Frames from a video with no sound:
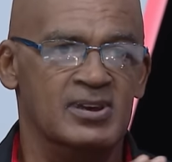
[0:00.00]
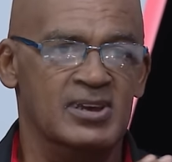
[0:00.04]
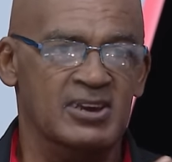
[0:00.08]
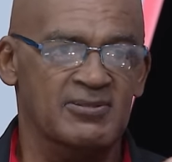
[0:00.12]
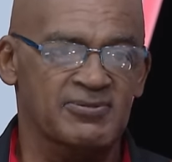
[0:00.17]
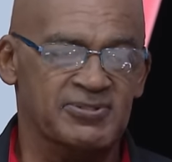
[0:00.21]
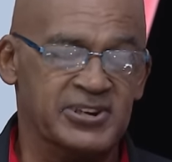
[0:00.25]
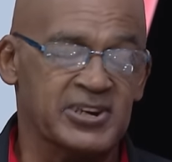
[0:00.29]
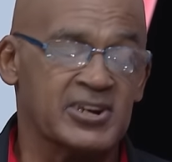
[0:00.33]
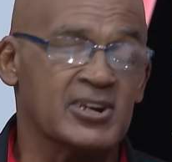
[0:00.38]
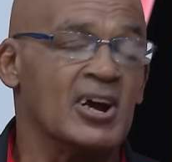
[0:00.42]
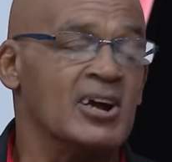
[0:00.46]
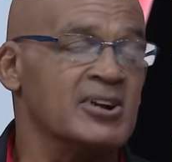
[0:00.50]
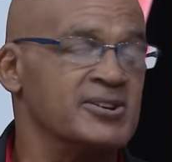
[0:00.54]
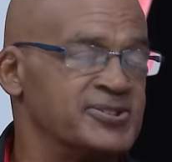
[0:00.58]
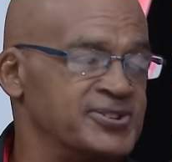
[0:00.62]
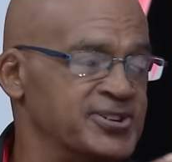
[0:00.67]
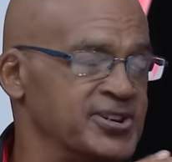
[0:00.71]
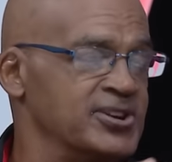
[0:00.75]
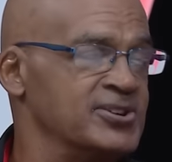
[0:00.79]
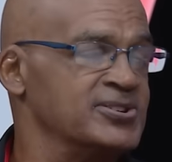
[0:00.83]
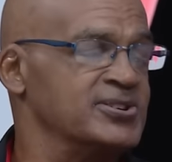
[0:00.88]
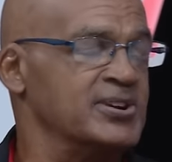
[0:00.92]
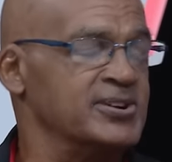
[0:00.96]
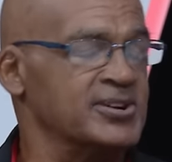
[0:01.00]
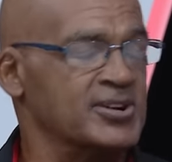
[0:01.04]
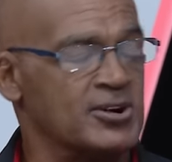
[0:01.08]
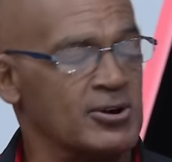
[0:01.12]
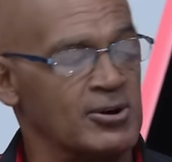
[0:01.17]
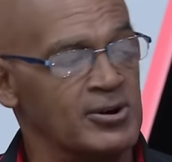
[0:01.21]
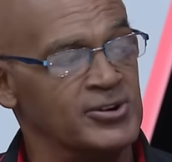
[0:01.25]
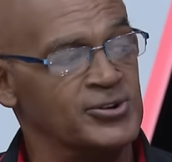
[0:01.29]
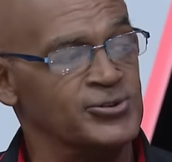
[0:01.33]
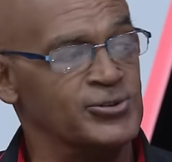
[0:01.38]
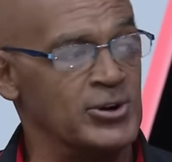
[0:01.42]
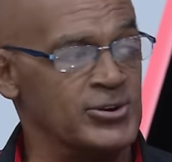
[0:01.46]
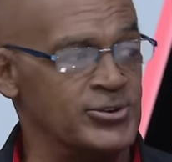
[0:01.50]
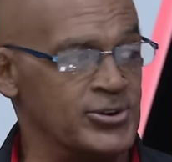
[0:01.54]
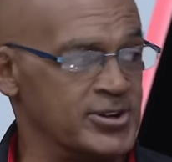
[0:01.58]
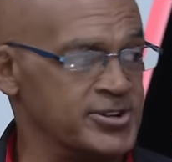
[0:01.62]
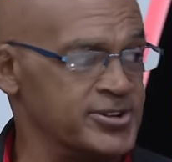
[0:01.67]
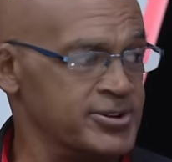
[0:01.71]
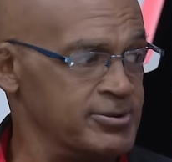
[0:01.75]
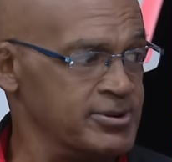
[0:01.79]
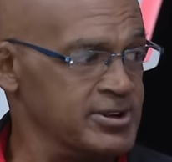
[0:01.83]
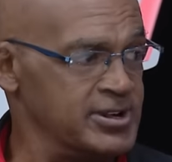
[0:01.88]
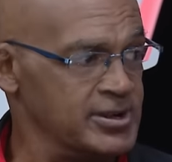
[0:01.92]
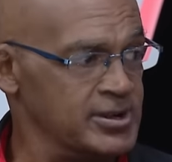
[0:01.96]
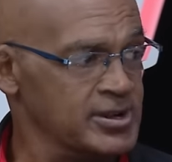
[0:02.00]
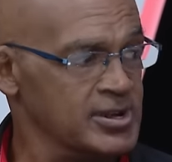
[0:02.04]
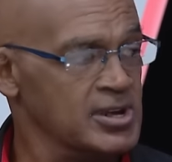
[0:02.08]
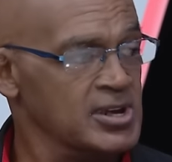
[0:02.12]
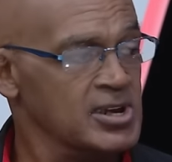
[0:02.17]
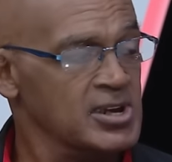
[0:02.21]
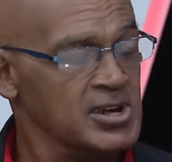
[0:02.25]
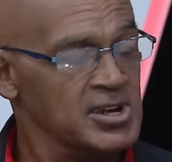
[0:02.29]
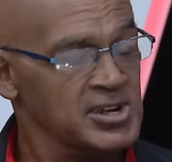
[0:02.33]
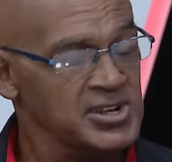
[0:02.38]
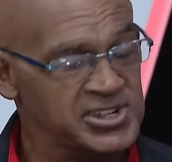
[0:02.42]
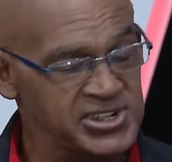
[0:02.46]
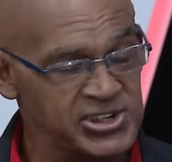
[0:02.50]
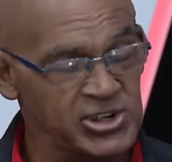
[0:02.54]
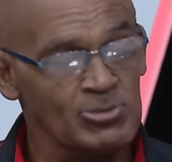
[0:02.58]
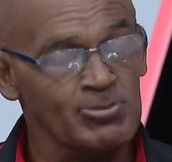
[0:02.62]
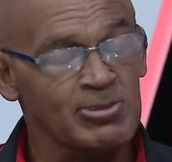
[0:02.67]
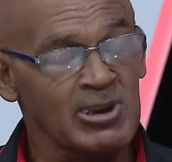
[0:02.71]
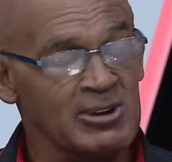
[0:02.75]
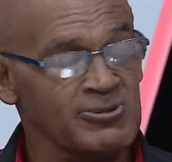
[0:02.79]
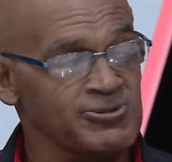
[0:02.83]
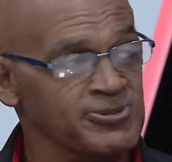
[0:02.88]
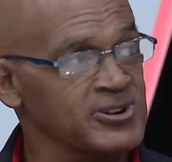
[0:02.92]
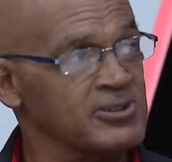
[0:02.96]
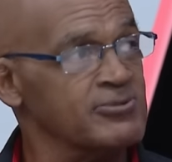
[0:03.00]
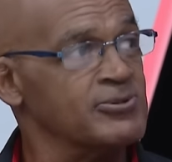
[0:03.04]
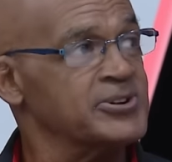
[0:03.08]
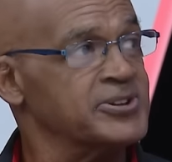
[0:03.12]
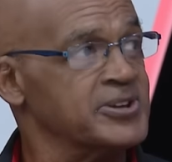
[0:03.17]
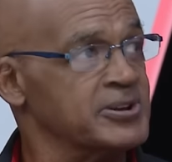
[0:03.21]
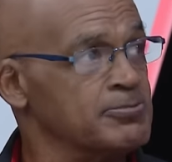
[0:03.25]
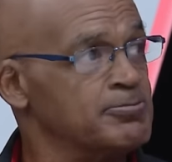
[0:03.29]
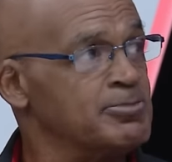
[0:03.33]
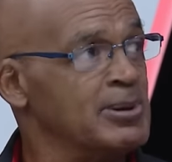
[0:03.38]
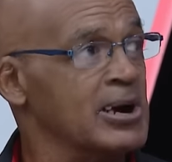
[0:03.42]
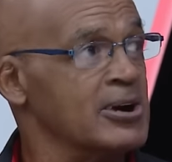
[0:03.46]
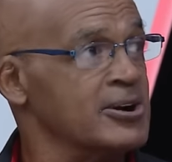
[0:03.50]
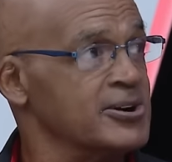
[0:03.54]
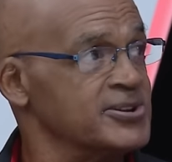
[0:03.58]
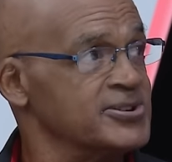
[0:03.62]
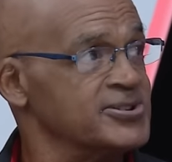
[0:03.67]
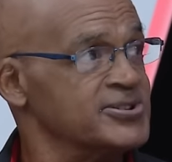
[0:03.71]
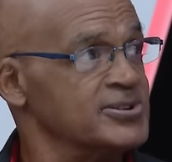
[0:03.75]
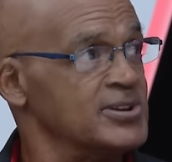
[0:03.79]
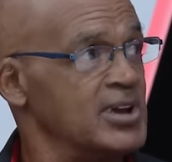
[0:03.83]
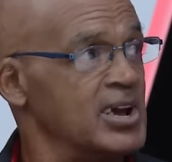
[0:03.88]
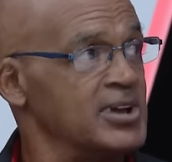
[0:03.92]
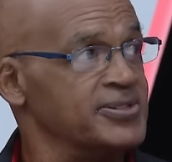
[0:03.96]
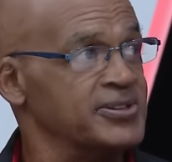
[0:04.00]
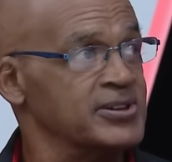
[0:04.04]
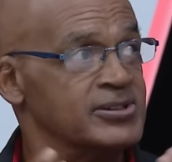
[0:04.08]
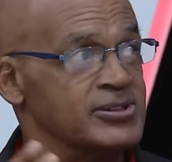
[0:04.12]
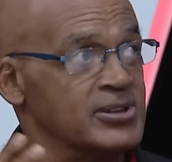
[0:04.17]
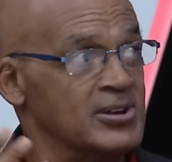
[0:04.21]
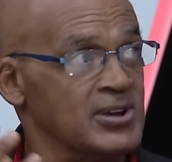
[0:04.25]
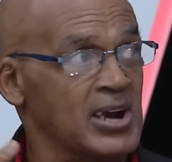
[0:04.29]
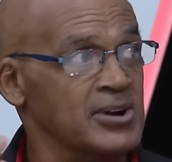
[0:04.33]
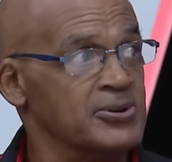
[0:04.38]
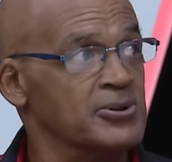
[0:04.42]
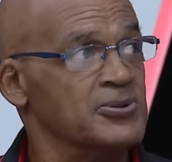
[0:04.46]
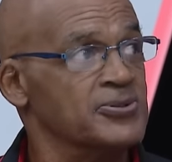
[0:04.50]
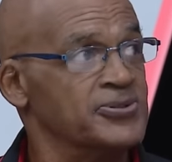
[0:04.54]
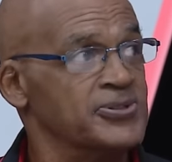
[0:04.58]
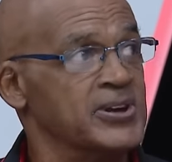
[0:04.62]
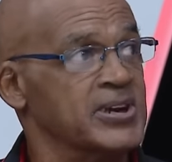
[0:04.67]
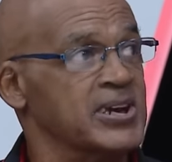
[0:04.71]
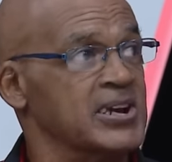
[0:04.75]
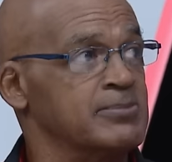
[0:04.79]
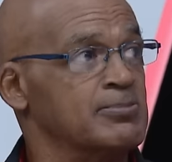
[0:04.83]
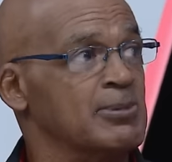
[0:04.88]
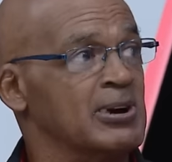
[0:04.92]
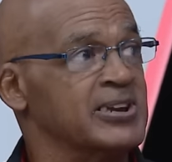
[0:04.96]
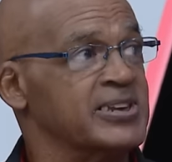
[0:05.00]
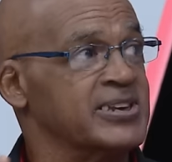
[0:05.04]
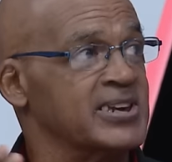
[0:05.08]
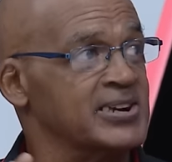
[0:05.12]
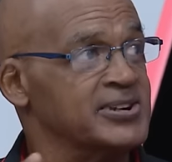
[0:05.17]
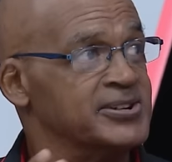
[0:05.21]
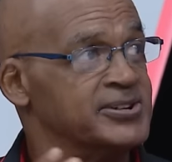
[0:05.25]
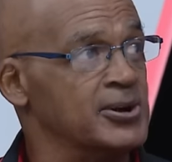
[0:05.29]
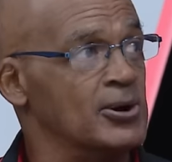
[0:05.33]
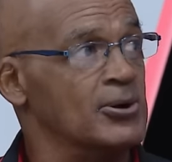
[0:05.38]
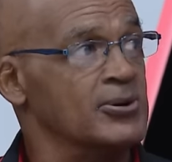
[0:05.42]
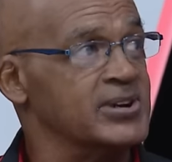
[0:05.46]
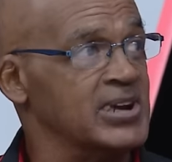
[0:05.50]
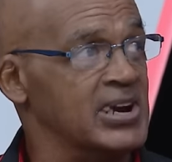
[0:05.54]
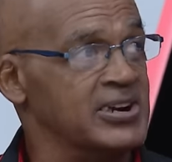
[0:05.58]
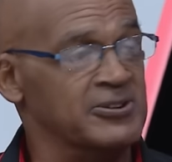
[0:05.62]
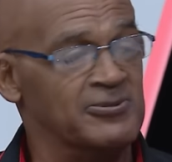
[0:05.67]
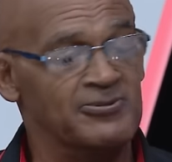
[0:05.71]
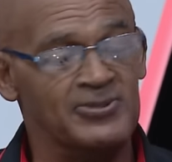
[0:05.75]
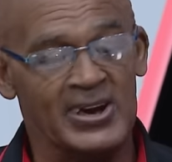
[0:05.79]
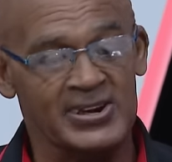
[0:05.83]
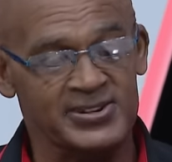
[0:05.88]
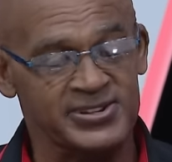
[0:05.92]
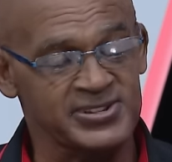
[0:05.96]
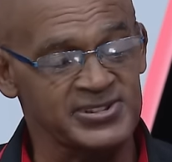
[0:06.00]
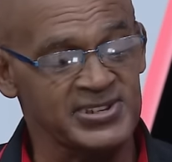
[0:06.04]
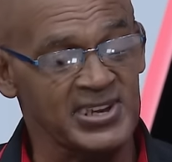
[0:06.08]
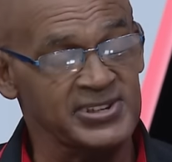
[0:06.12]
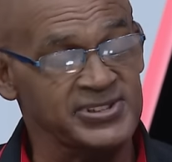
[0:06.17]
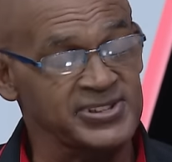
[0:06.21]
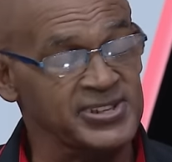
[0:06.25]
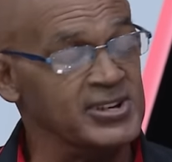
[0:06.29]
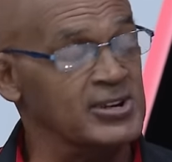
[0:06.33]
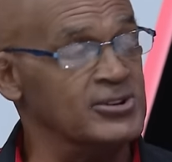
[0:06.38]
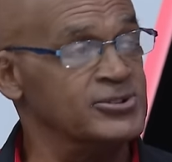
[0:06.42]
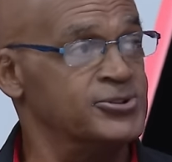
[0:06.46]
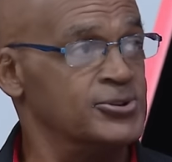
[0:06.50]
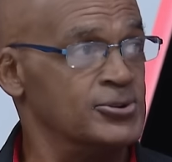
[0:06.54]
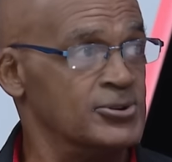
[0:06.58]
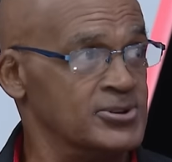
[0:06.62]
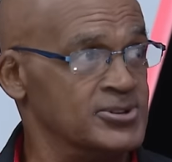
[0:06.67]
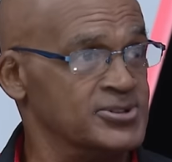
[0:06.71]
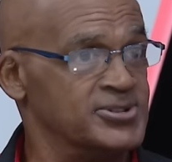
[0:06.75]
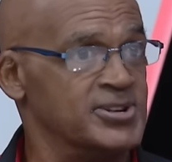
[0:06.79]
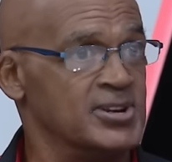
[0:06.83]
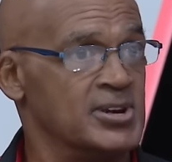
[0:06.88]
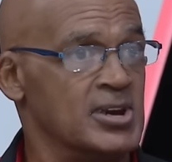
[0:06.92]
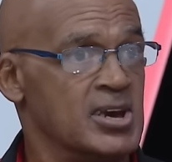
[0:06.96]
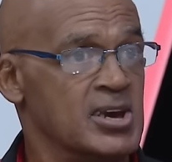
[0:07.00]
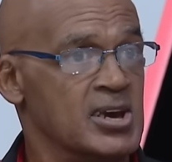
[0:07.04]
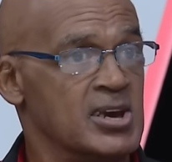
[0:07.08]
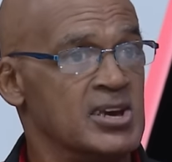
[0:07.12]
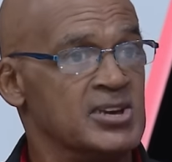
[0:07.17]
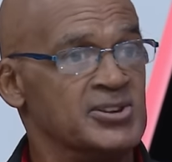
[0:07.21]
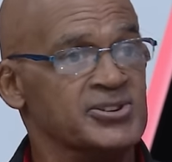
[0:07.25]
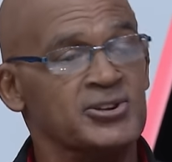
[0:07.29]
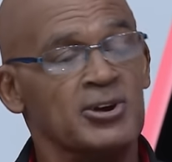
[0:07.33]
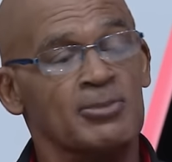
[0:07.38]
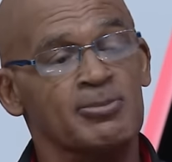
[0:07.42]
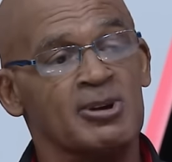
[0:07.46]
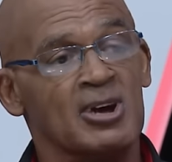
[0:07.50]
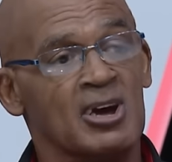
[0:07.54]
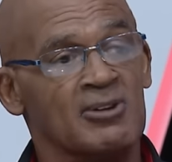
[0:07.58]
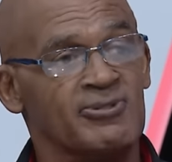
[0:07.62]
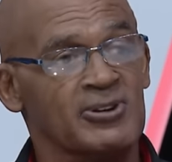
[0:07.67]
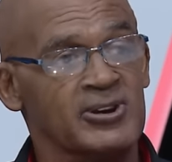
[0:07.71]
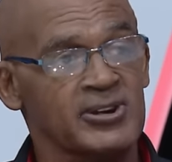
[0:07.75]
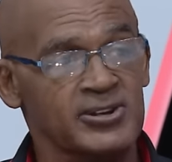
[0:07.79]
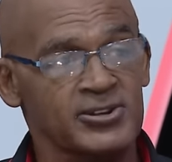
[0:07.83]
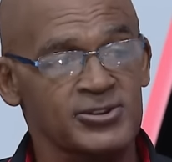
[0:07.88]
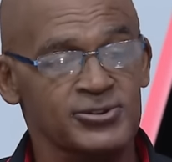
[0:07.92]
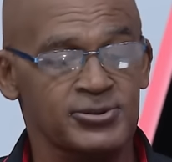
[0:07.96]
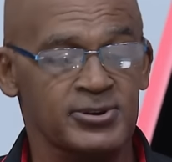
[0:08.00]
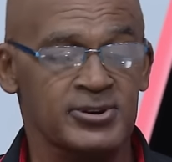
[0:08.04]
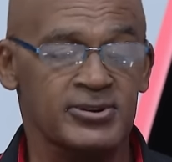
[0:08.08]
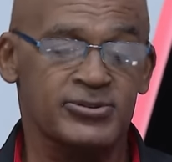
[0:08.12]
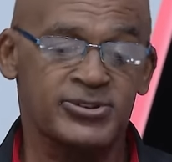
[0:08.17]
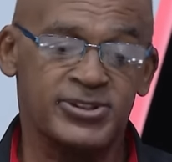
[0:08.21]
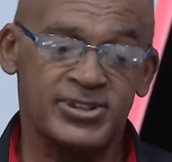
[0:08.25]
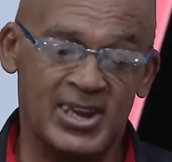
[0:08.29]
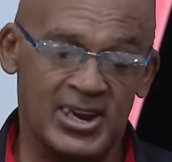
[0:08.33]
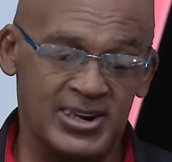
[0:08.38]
if she continues on the current trajectory, she'll be a favorite in Paris. I think that, I don't think anybody can doubt that. The fact is that Tia Jones is coming off an injury.